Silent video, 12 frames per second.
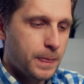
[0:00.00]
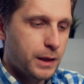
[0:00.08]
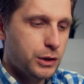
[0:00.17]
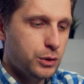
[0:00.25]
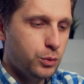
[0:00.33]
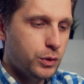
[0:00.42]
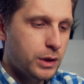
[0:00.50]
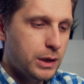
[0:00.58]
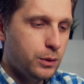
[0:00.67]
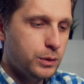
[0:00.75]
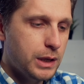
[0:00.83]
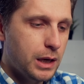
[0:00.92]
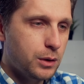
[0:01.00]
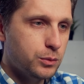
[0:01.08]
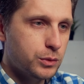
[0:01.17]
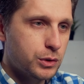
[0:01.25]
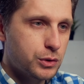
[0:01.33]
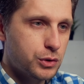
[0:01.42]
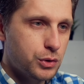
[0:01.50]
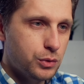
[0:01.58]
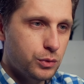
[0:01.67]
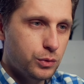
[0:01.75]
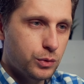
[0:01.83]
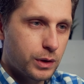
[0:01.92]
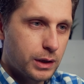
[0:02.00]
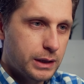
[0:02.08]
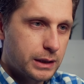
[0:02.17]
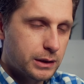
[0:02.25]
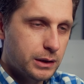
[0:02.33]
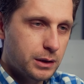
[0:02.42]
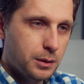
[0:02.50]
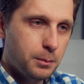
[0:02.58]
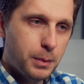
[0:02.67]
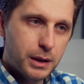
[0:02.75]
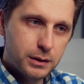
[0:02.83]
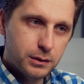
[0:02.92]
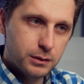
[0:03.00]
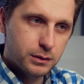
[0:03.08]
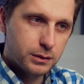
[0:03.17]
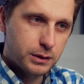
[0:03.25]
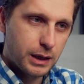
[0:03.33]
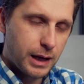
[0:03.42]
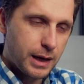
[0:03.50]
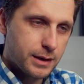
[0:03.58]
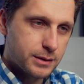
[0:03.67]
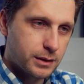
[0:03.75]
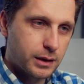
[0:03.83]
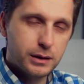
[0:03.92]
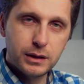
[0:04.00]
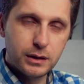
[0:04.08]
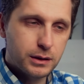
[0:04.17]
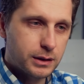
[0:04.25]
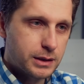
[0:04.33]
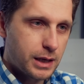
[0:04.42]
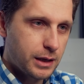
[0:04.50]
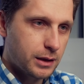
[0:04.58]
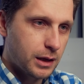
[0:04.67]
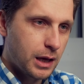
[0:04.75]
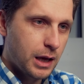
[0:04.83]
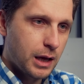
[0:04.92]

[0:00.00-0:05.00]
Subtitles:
you want to go down to that little button that has like little antenna,